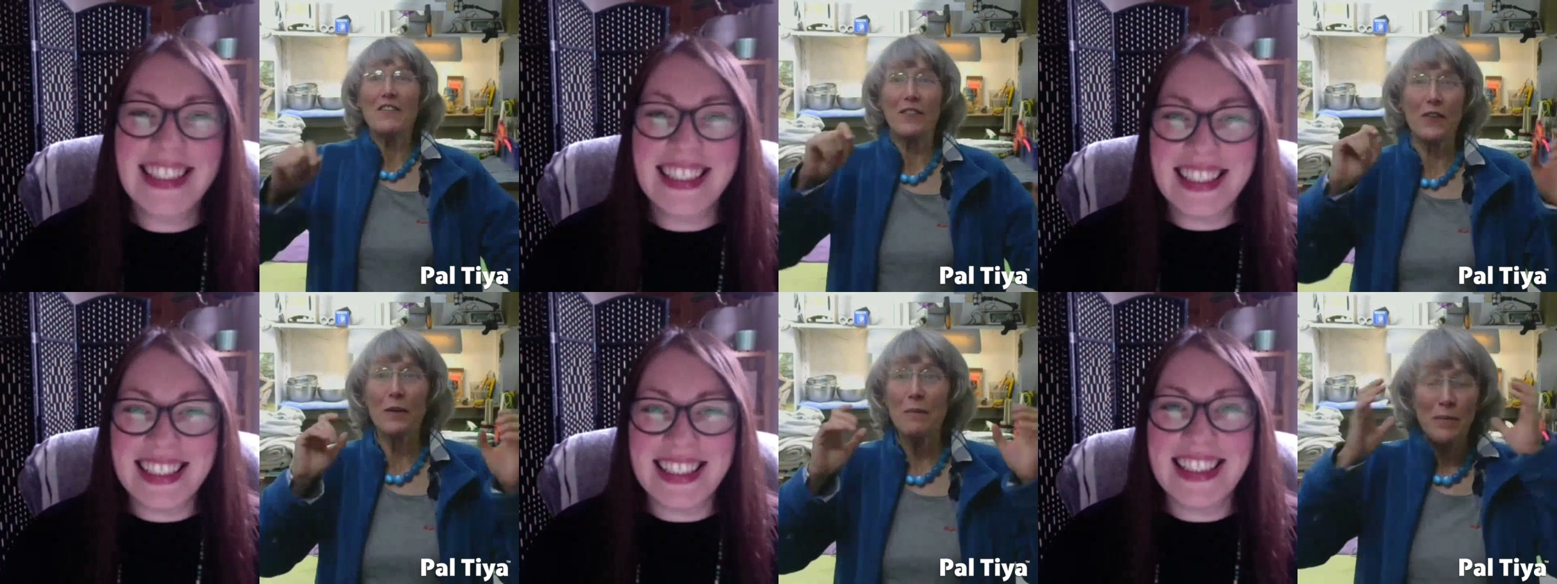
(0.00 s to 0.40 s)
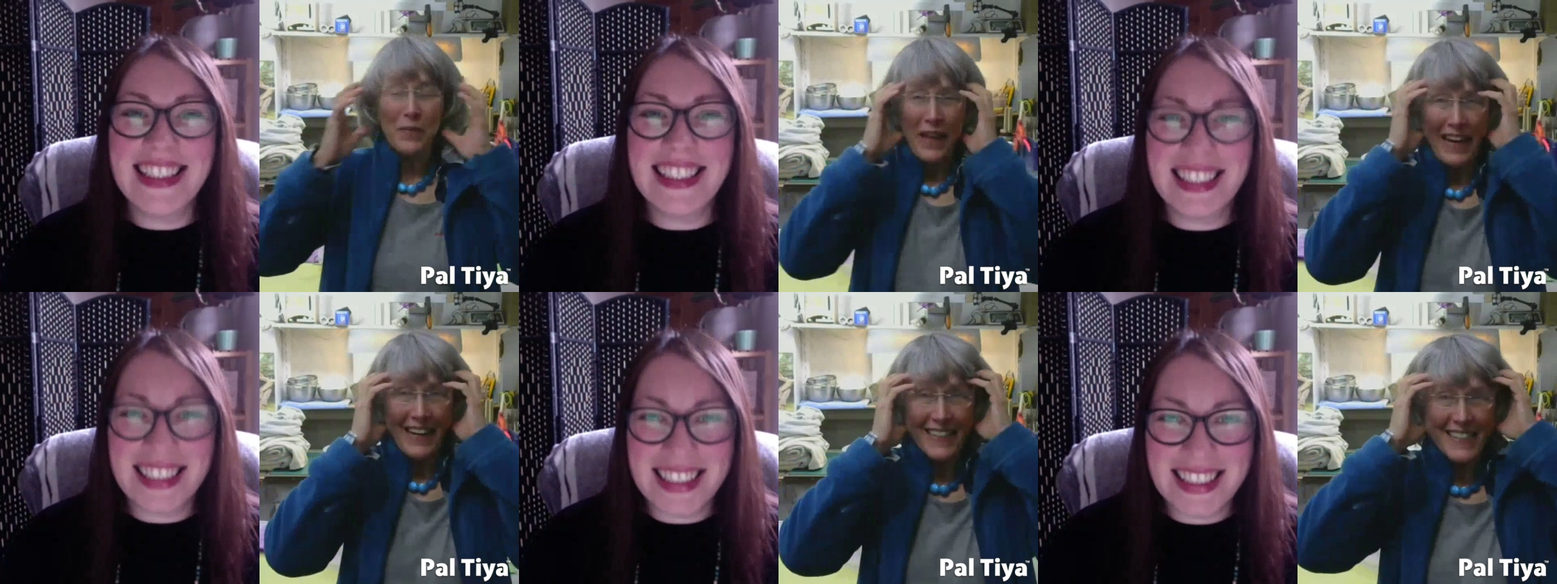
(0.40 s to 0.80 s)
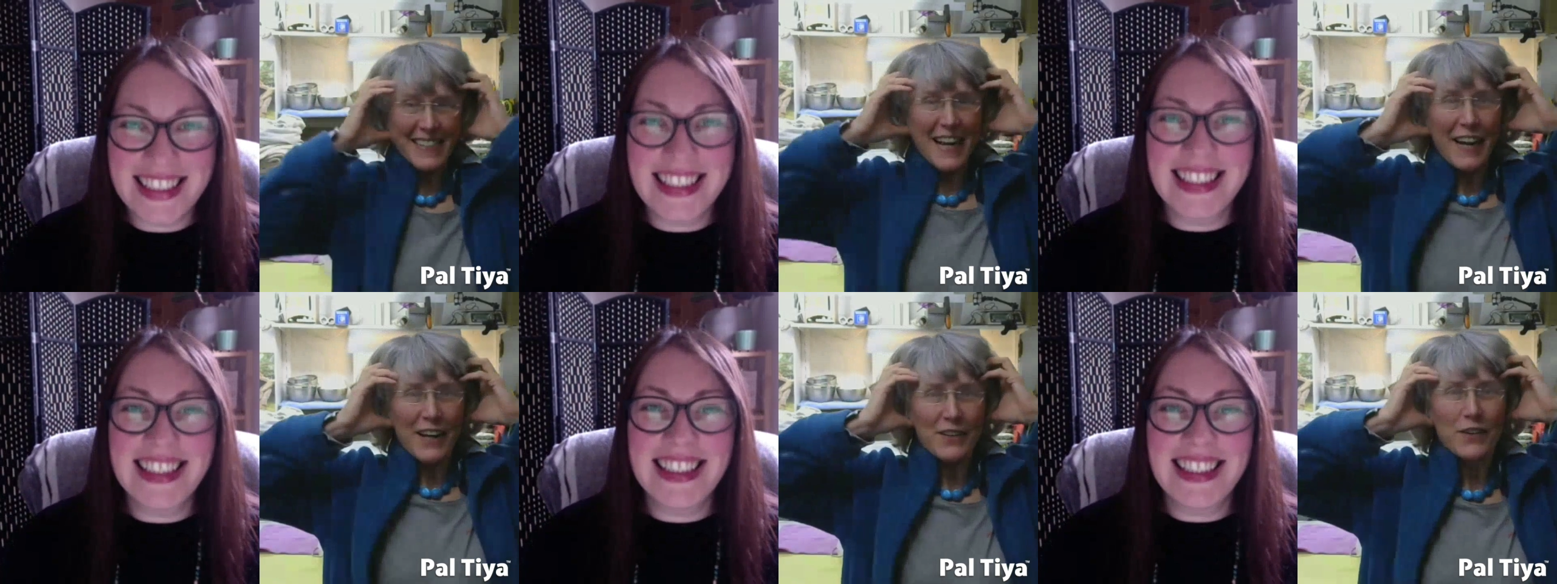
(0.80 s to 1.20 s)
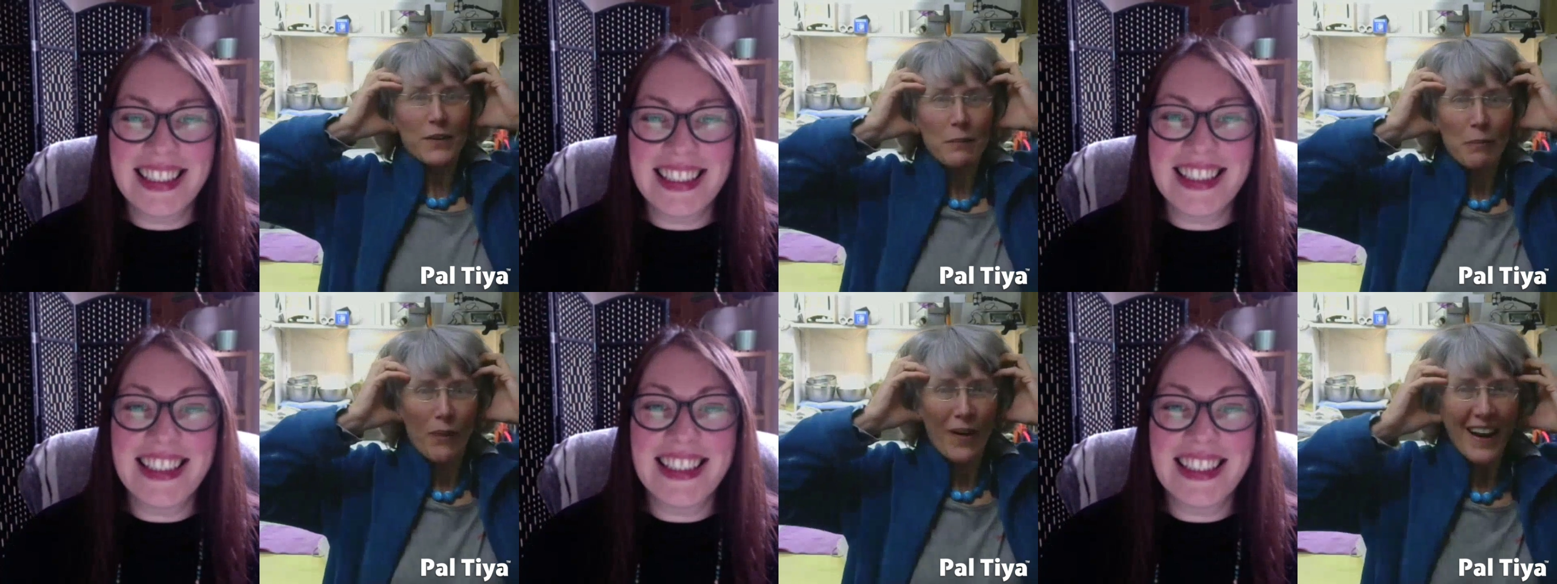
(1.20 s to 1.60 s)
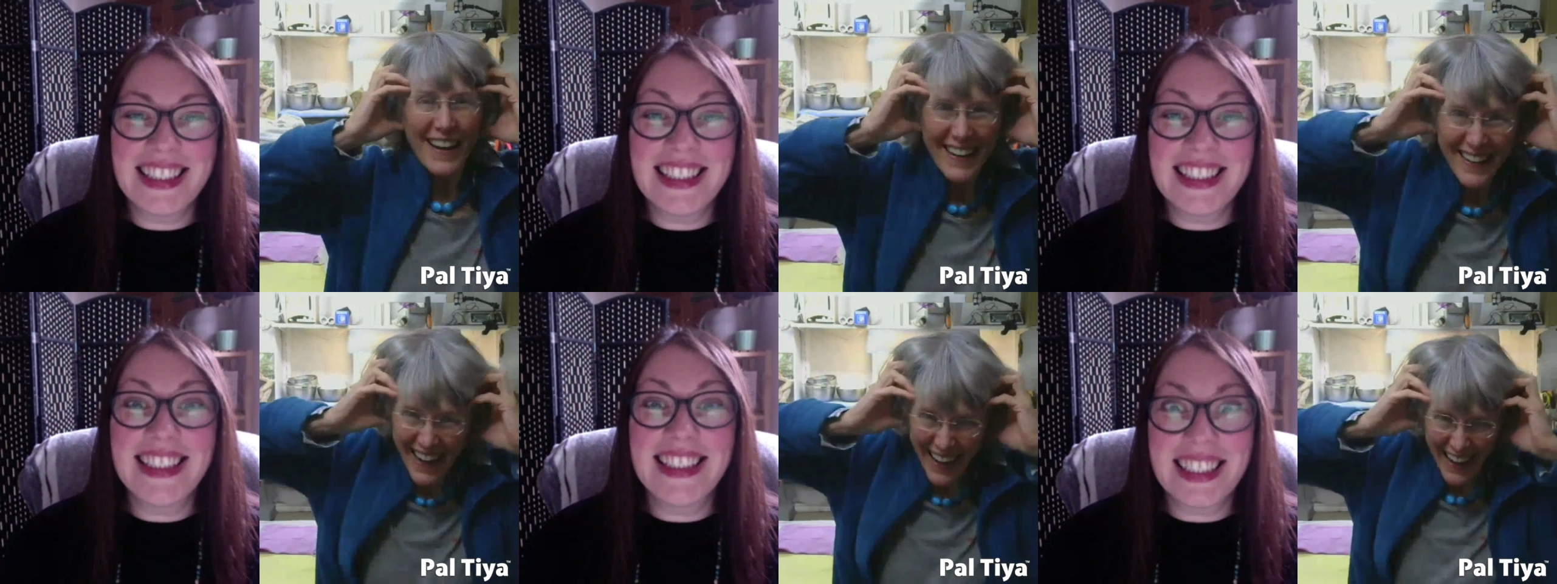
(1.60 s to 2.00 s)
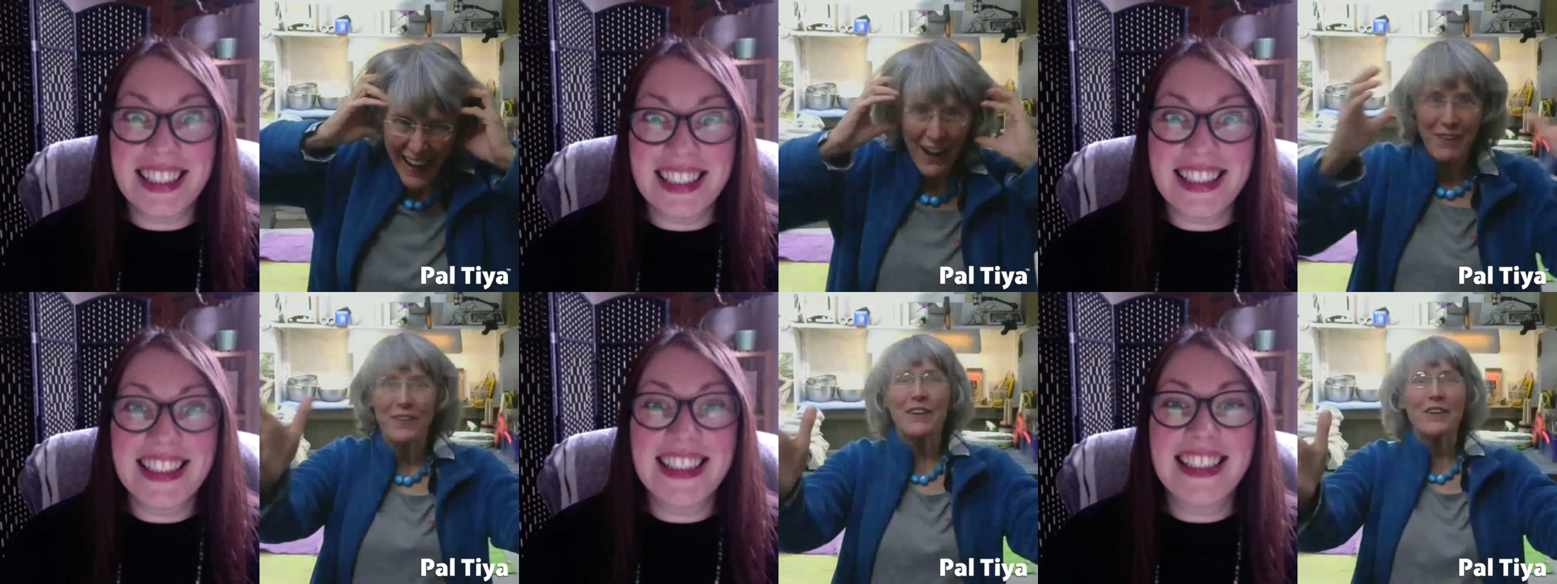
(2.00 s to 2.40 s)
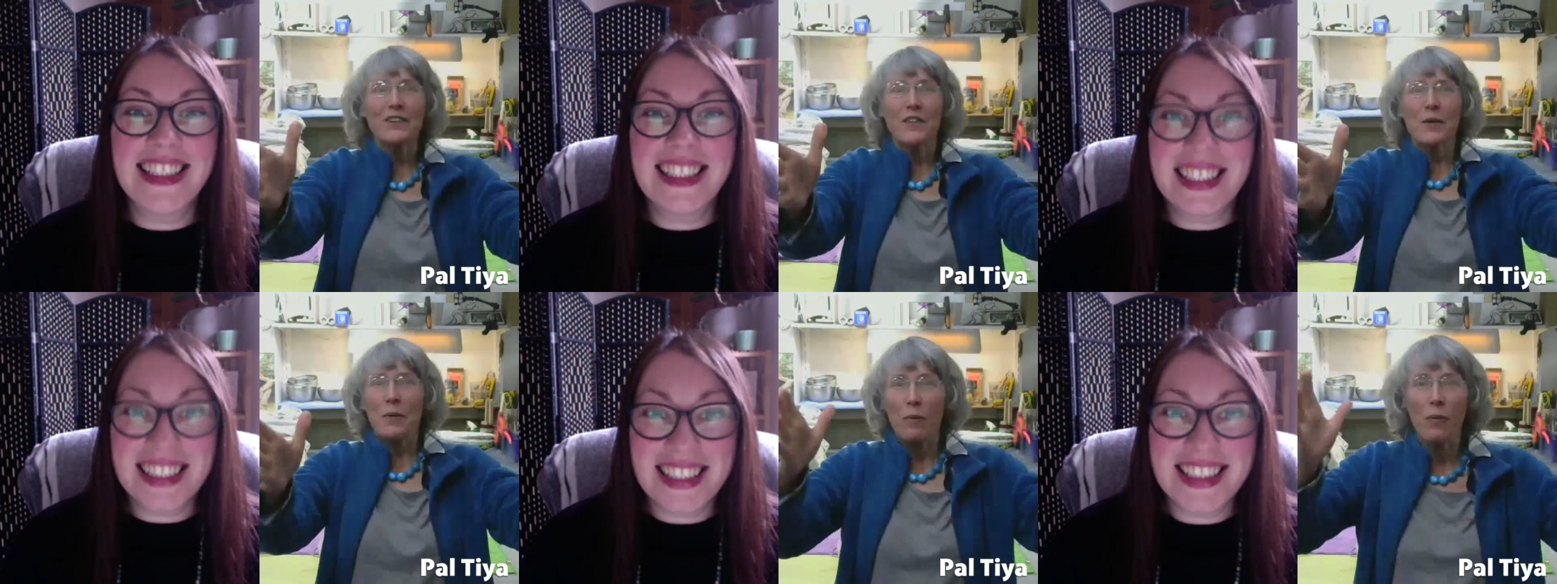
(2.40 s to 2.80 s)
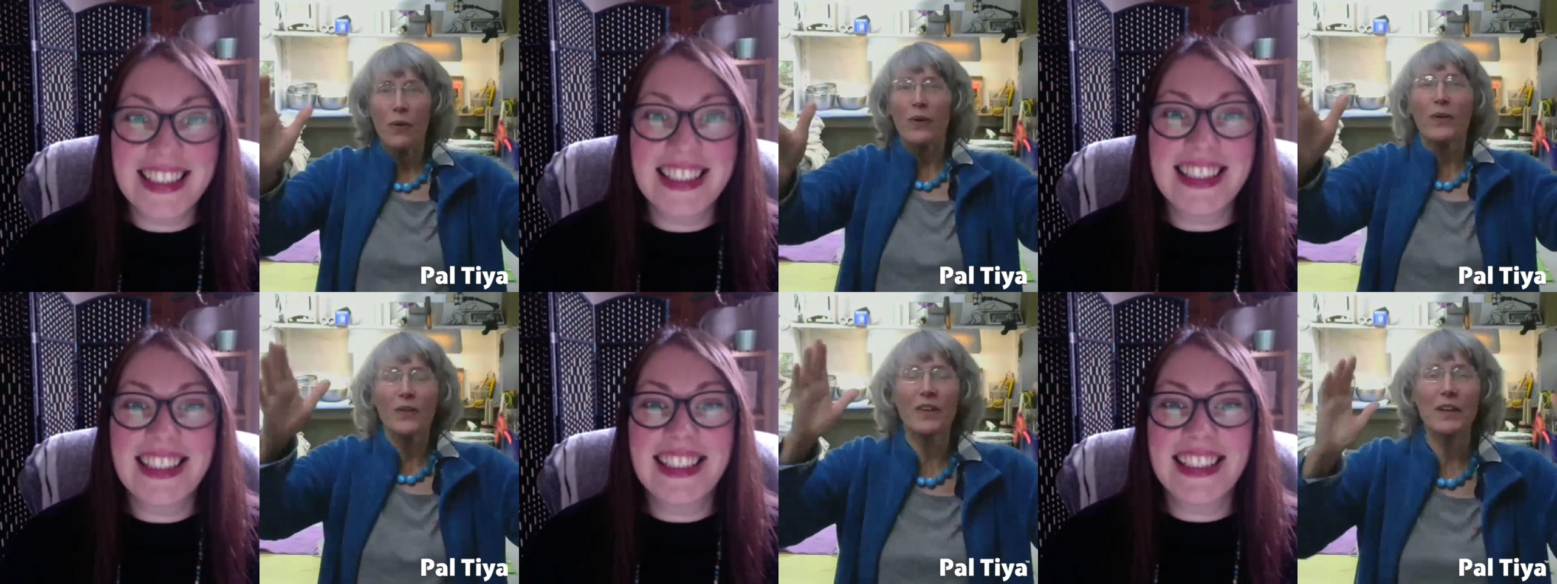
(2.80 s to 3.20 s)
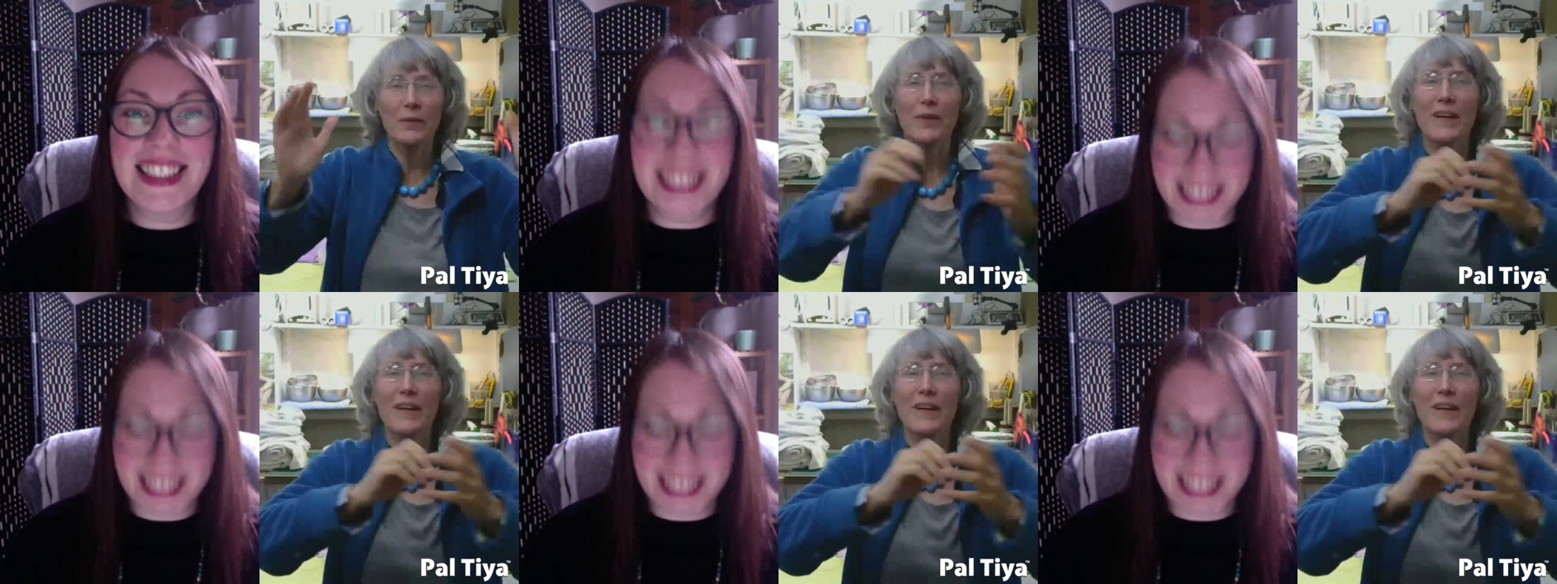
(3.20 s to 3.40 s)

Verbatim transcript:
Speaker 1: from inside your brain out into the world that